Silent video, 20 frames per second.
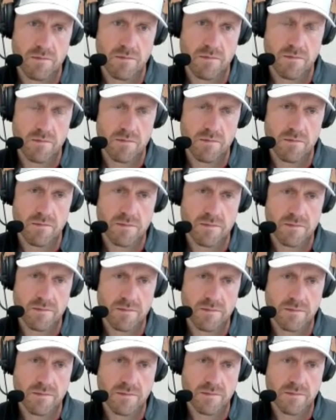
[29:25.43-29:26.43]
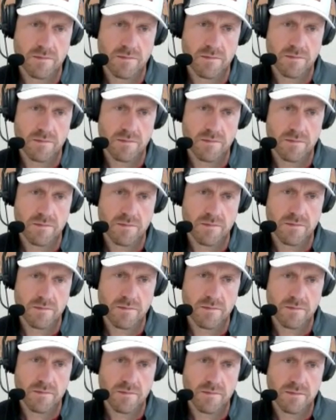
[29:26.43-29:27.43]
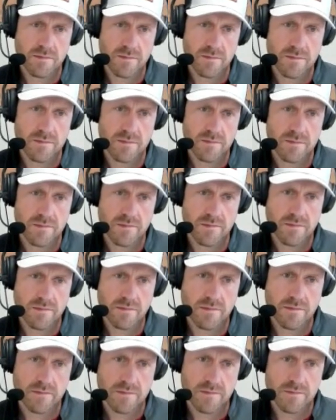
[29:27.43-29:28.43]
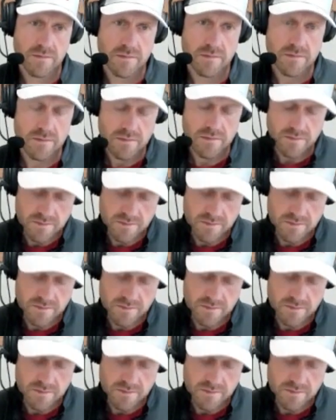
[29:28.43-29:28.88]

The person shown says nothing.